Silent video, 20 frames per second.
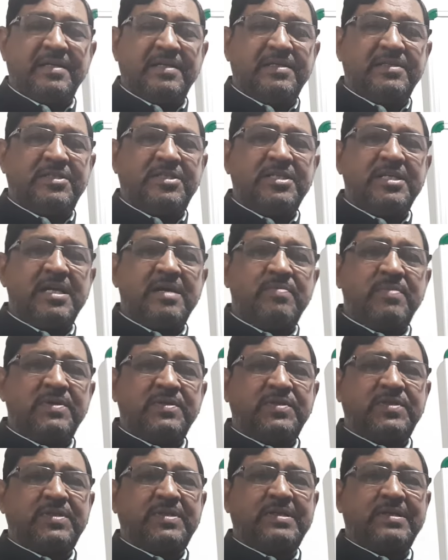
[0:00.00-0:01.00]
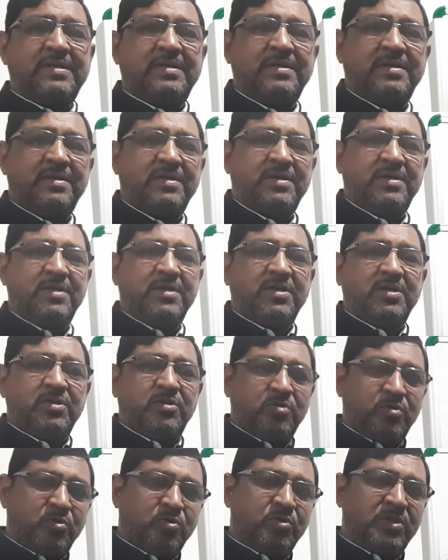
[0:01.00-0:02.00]
GMS, you
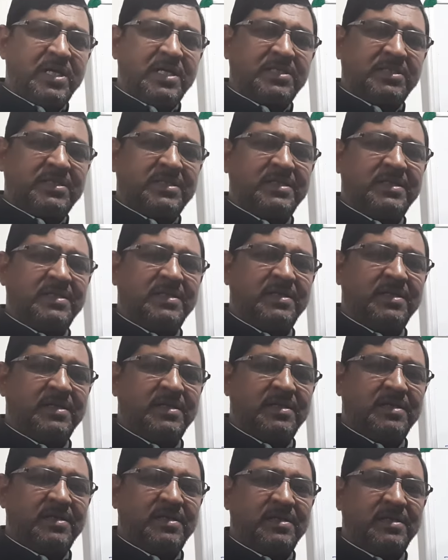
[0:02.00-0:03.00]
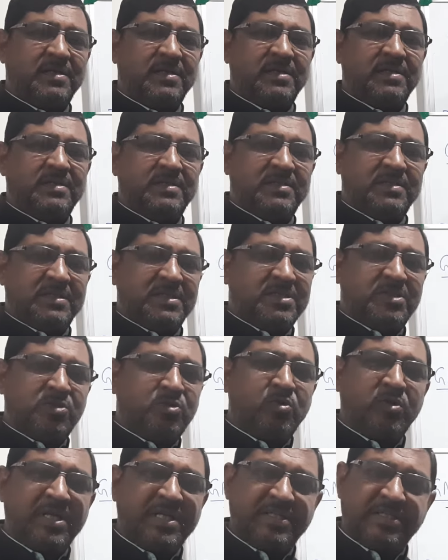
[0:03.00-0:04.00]
know that is
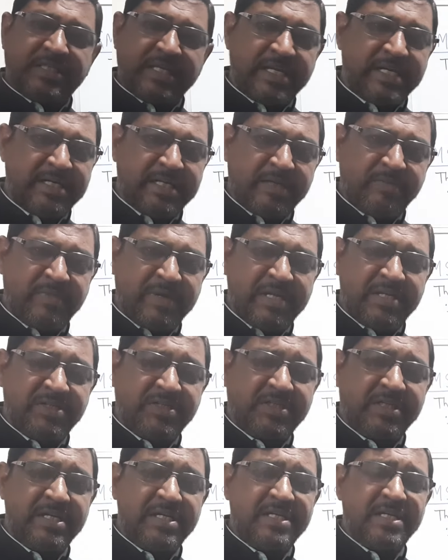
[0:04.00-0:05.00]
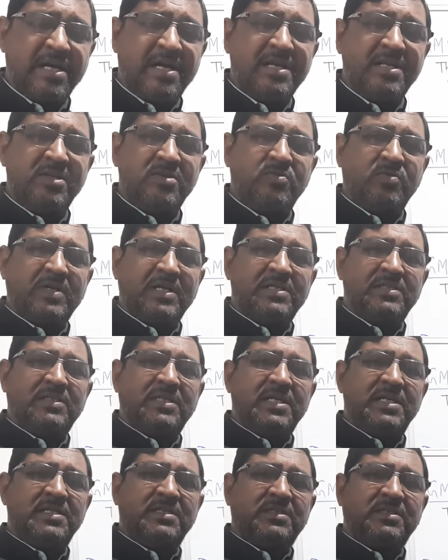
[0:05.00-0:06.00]
known as genetic male sterility, or you can
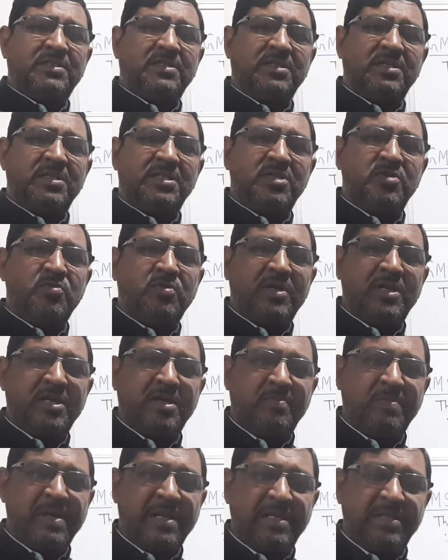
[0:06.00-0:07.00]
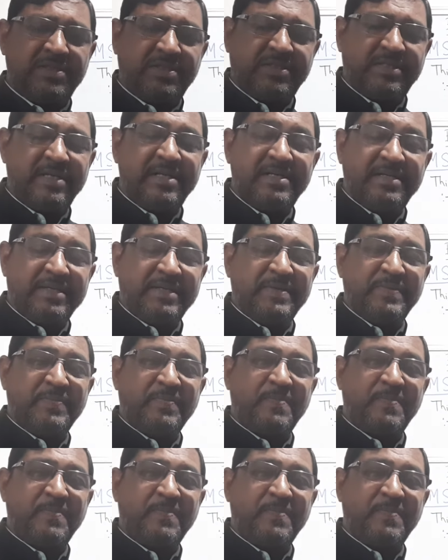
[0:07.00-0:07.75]
say it nuclear male sterility,